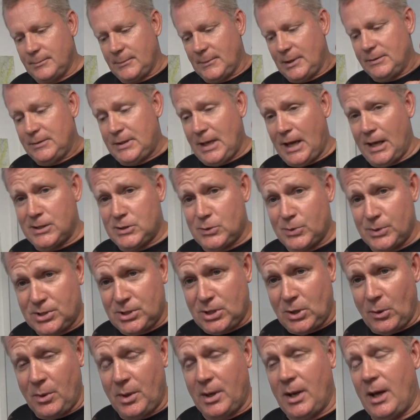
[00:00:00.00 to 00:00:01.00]
that's what's
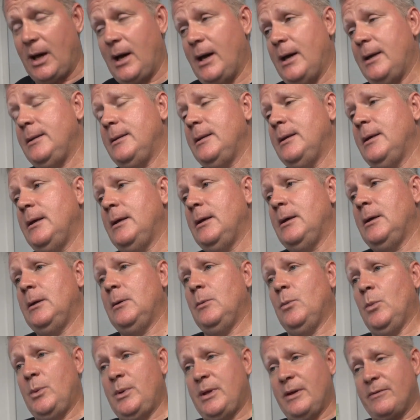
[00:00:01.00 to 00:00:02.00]
going on.
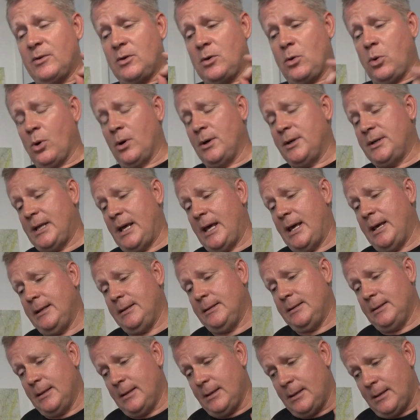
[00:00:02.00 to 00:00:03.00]
When we have a court
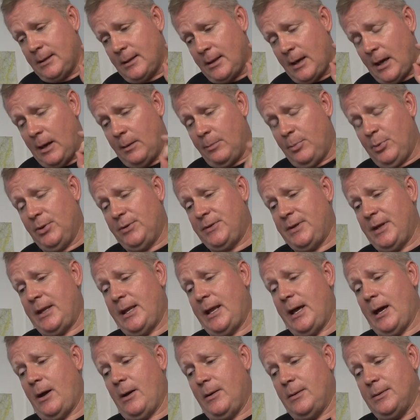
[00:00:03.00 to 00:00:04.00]
date, I'll put that
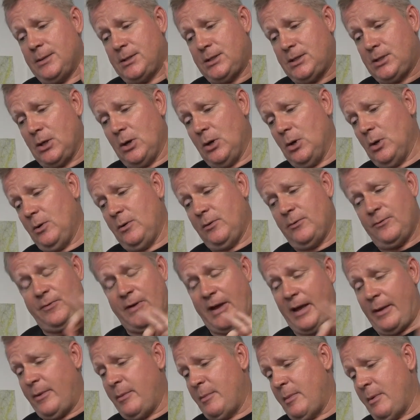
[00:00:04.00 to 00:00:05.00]
out. So
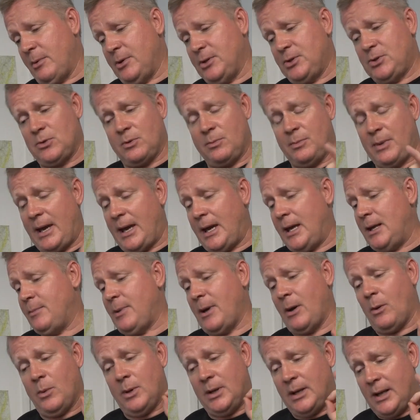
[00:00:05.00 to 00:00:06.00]
family members who are mad
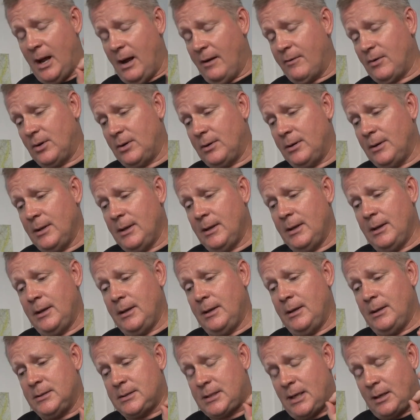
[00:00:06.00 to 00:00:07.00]
about whatever,
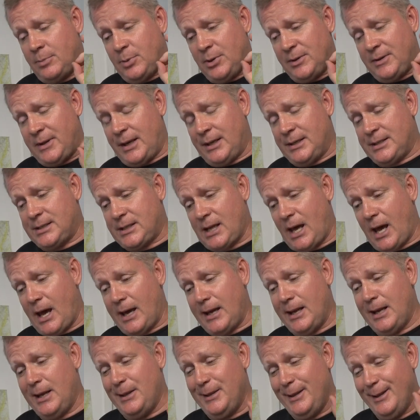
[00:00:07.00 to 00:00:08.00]
it's time to put that
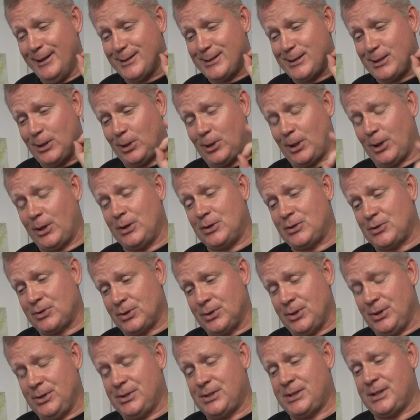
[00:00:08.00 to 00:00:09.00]
aside. Let's declare a
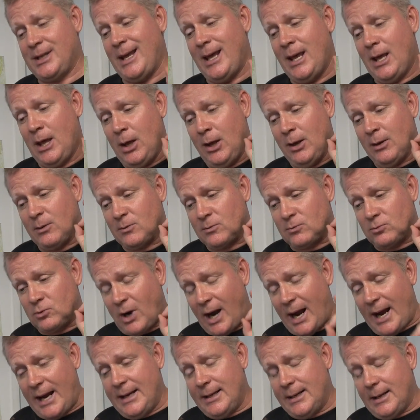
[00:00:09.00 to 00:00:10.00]
truce.
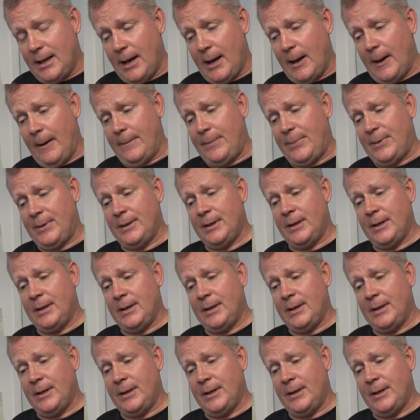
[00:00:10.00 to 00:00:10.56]
Write up